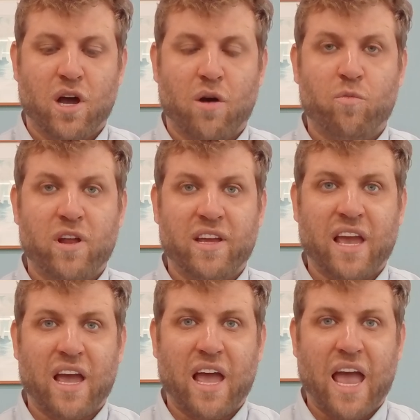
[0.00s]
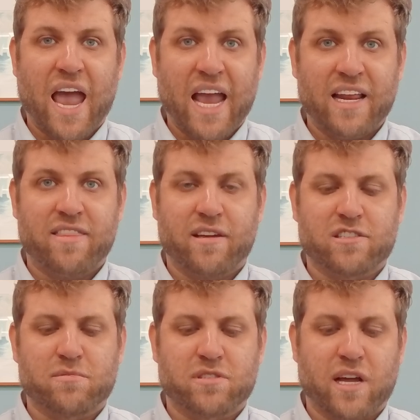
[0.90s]
of winning anything
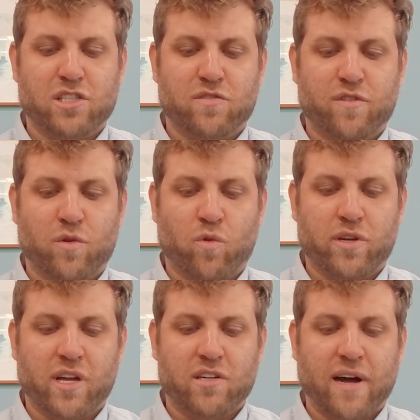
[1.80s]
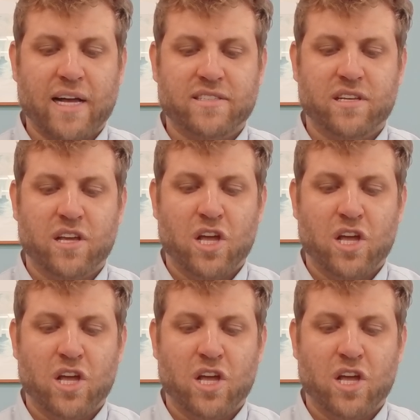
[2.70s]
substantial for the working class,